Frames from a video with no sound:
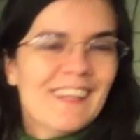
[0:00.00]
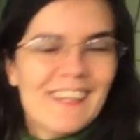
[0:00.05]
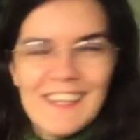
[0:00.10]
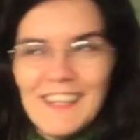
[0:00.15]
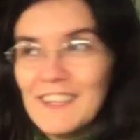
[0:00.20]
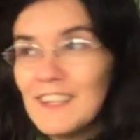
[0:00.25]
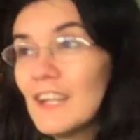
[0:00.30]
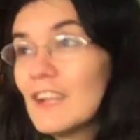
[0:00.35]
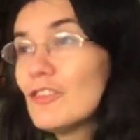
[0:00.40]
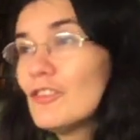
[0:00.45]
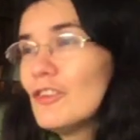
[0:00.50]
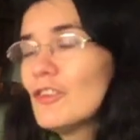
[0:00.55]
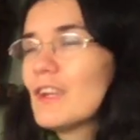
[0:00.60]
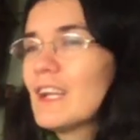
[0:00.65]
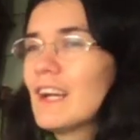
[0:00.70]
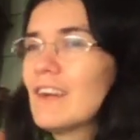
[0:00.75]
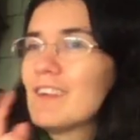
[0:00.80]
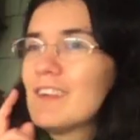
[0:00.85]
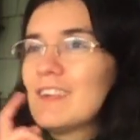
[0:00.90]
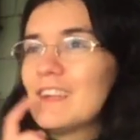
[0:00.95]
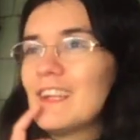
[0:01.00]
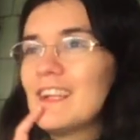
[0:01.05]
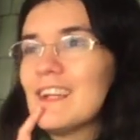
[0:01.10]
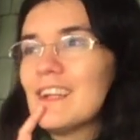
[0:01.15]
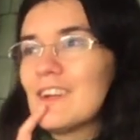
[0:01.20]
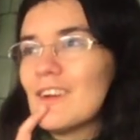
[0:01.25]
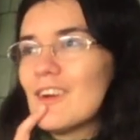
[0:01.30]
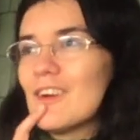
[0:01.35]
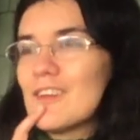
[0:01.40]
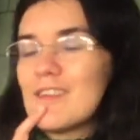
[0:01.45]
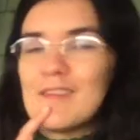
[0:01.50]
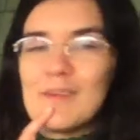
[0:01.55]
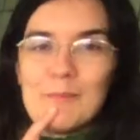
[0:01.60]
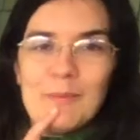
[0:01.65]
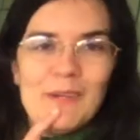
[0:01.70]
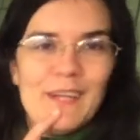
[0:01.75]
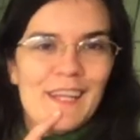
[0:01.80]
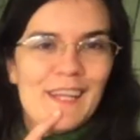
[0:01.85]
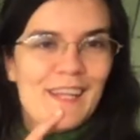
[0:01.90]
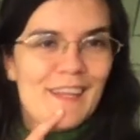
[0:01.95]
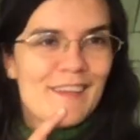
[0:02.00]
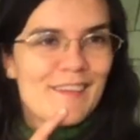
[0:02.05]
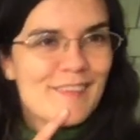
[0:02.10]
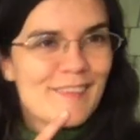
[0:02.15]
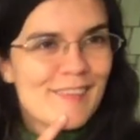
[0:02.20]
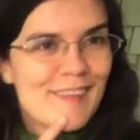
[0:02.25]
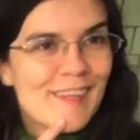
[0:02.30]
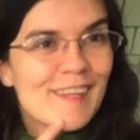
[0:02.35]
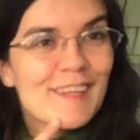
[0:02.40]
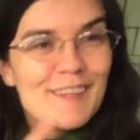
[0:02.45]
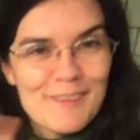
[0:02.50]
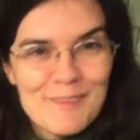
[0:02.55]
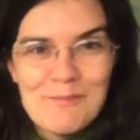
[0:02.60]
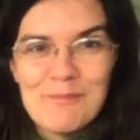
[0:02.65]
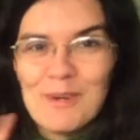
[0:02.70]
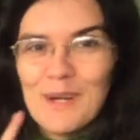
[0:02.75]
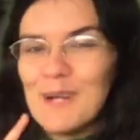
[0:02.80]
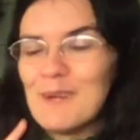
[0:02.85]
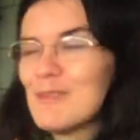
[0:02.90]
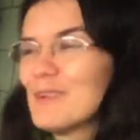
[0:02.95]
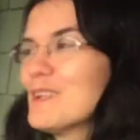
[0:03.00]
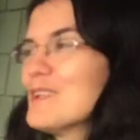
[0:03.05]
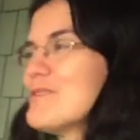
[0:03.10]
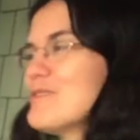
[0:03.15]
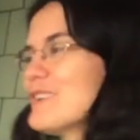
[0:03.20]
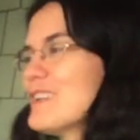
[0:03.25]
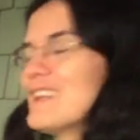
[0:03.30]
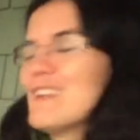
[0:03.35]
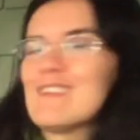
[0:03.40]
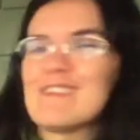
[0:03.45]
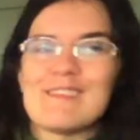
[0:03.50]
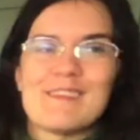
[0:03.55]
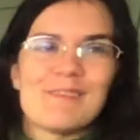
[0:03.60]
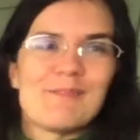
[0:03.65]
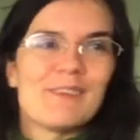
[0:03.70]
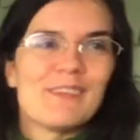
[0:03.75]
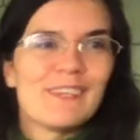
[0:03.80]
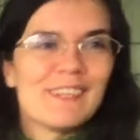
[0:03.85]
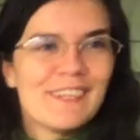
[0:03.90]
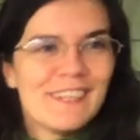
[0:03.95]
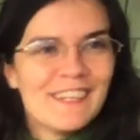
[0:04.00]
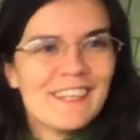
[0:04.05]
Unless you calculate in art supplies, then it's probably very similar.